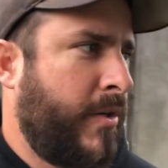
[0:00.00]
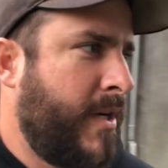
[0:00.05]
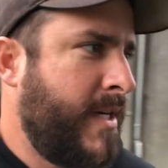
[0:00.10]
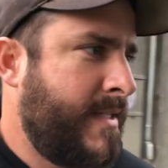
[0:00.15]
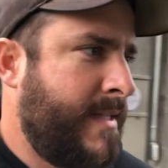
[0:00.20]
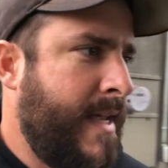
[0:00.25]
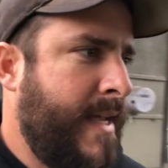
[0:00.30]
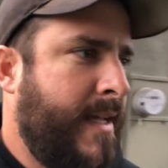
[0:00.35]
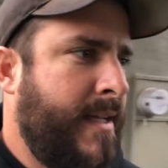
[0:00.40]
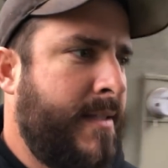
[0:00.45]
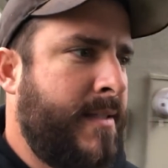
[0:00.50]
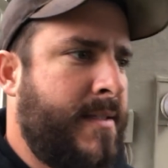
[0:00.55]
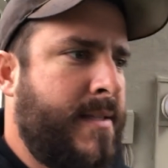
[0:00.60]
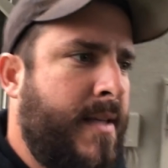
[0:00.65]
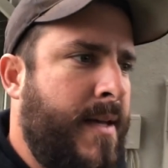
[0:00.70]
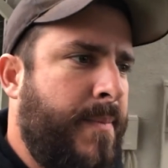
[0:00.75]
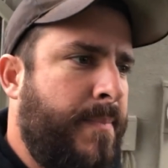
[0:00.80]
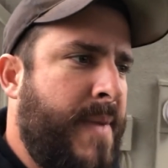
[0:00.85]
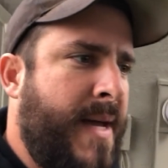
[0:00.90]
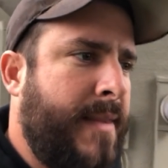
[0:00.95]
Chris Akin's
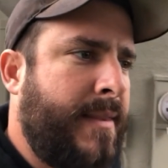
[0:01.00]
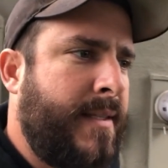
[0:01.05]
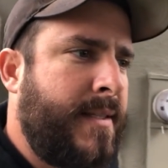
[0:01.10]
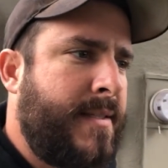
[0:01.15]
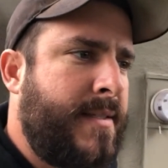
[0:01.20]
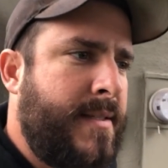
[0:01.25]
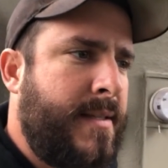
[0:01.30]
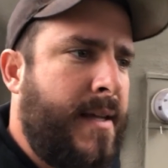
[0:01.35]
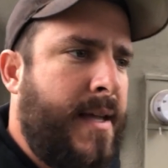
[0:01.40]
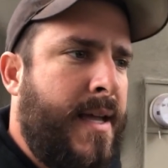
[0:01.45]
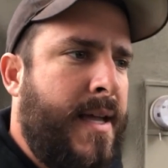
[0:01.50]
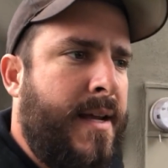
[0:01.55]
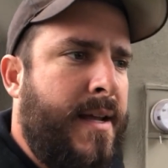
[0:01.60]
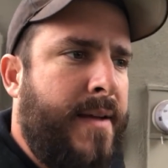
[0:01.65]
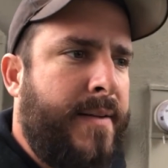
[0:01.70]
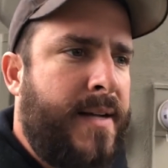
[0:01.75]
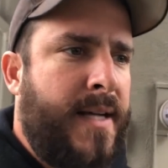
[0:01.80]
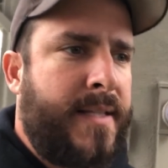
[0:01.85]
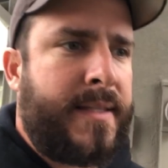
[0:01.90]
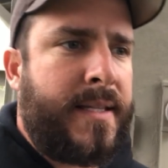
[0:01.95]
uh, methods, and
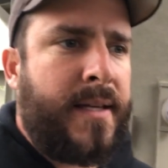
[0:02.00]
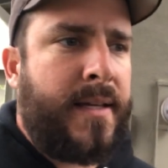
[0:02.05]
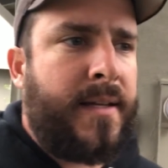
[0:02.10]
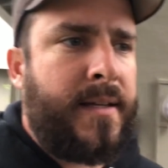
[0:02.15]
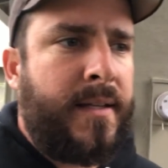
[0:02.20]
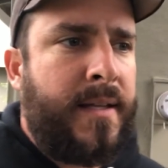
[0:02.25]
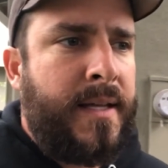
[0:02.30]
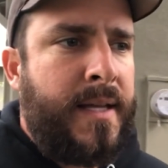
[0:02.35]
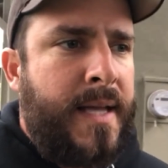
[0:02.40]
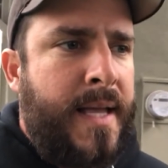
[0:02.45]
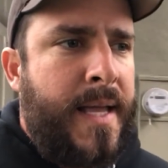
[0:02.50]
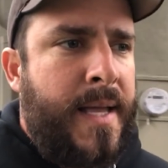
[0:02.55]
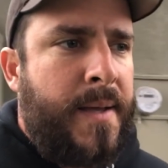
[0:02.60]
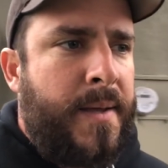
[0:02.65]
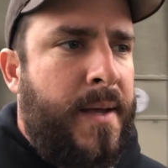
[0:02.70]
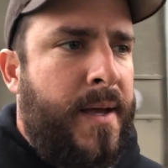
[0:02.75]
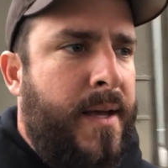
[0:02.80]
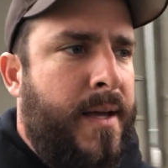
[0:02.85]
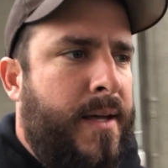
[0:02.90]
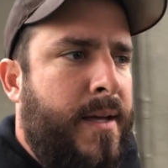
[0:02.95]
I got the.
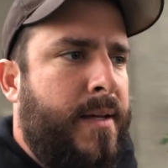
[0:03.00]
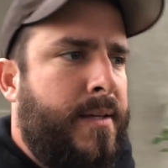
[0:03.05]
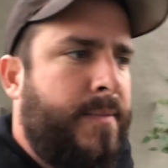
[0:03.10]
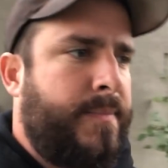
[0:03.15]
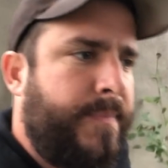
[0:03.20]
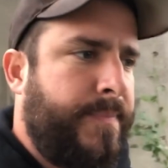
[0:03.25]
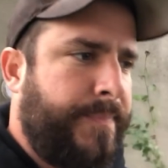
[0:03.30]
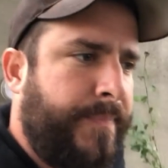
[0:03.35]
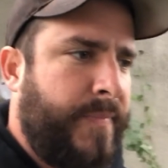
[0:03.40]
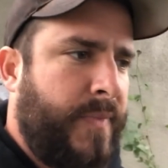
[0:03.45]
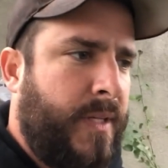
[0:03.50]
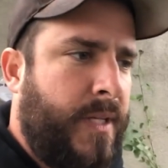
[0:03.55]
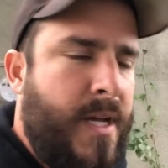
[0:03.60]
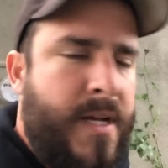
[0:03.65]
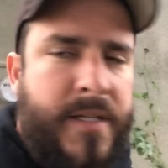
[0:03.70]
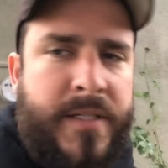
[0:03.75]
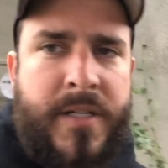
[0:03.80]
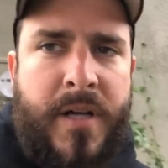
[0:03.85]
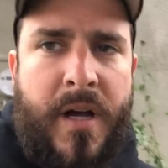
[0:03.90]
Uh, gun